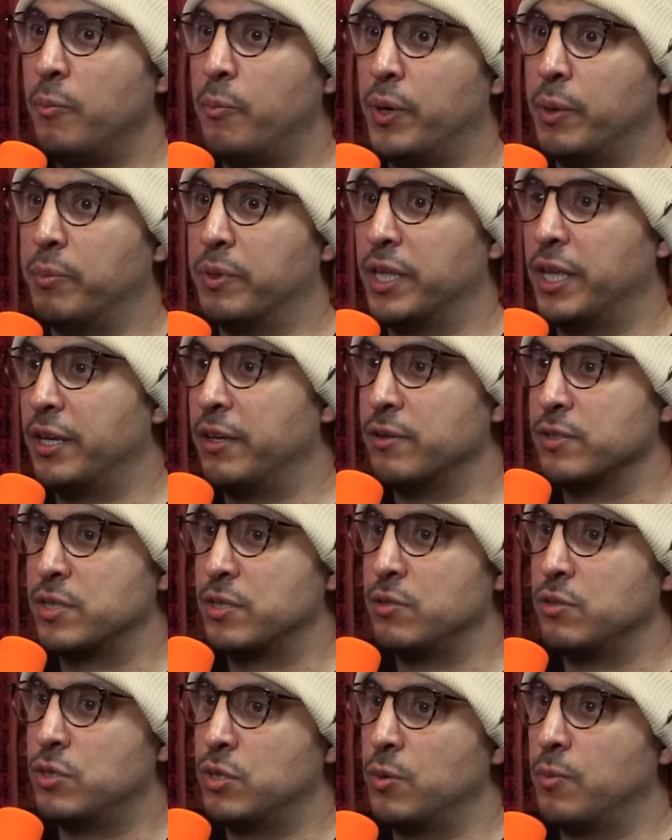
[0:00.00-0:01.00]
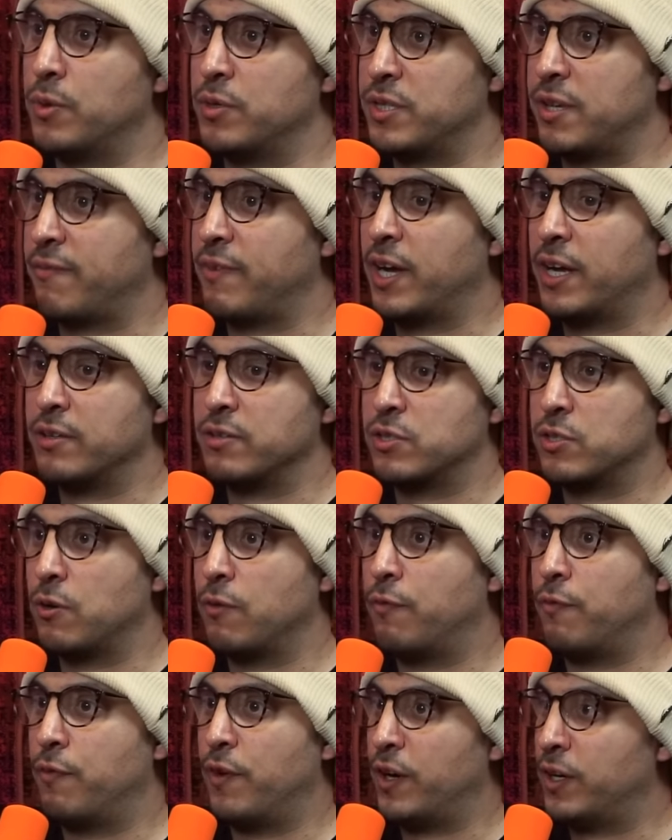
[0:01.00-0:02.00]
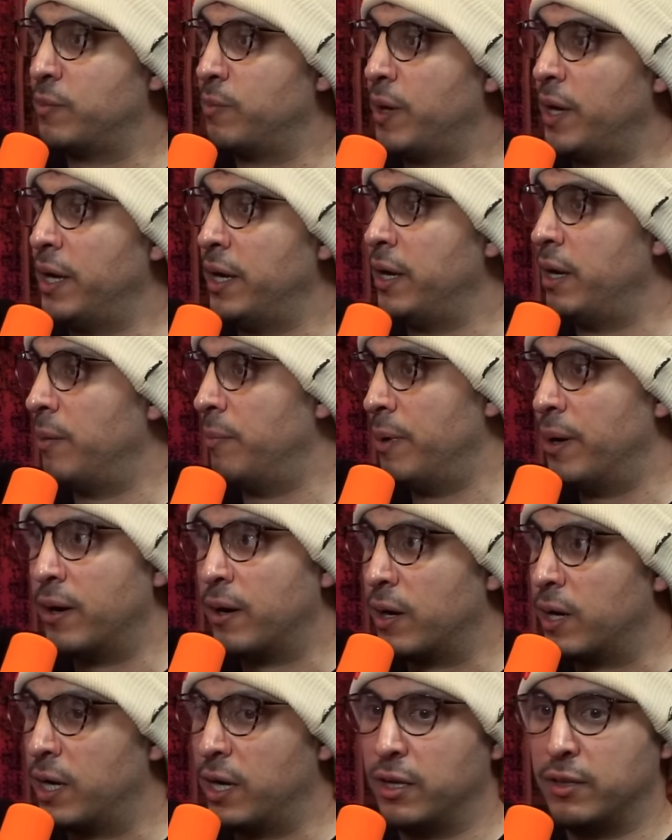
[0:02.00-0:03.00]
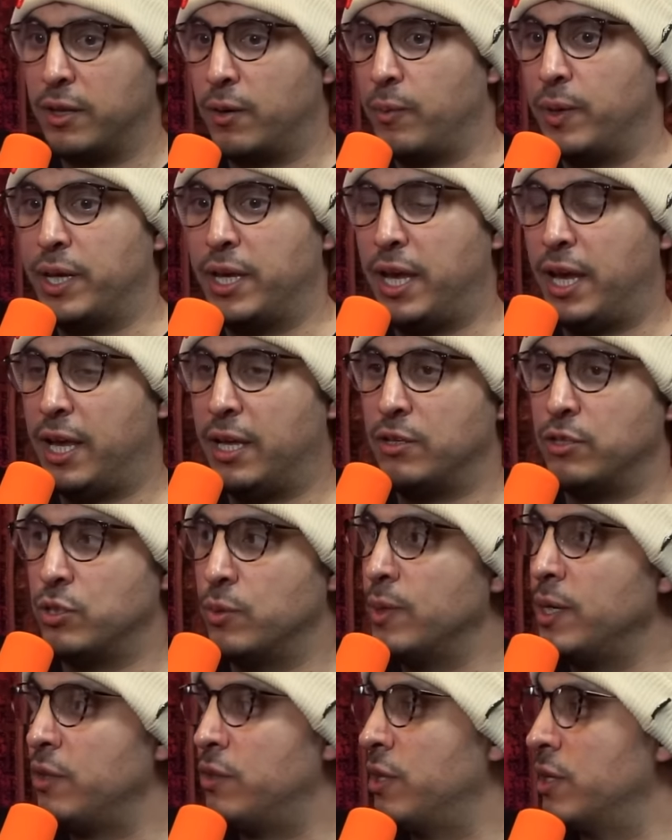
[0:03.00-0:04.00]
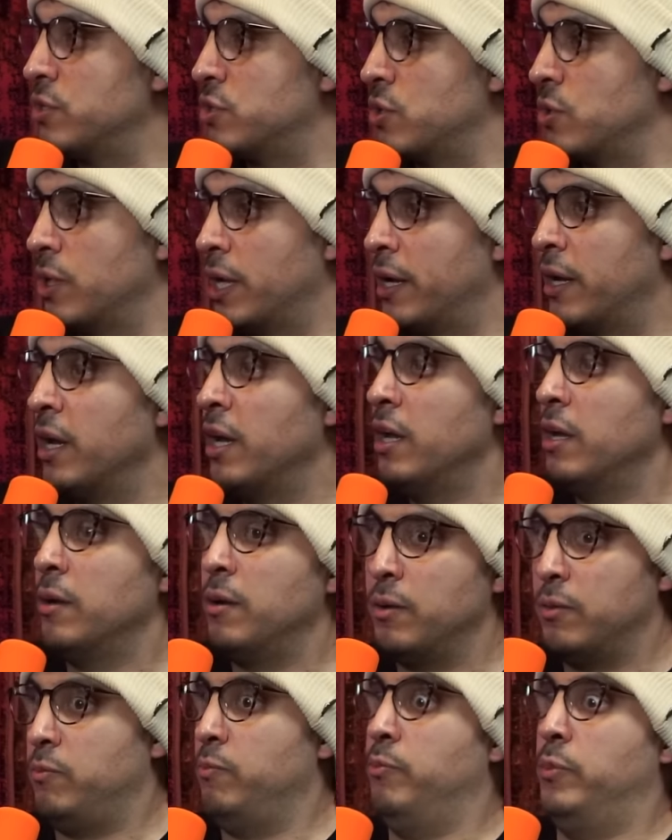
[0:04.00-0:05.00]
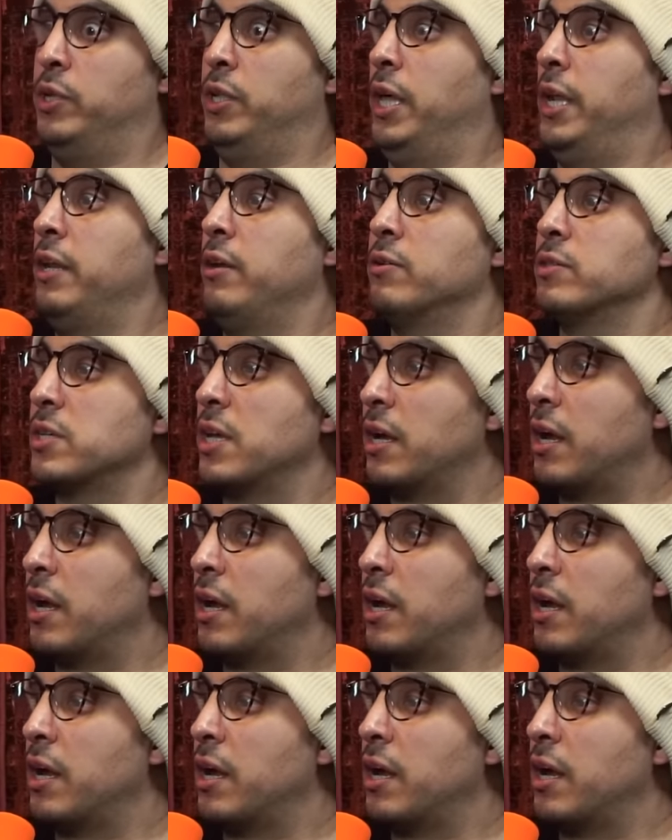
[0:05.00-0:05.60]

but millennials and zoomers have gotten so fucked by america that we can't do anything so like millennials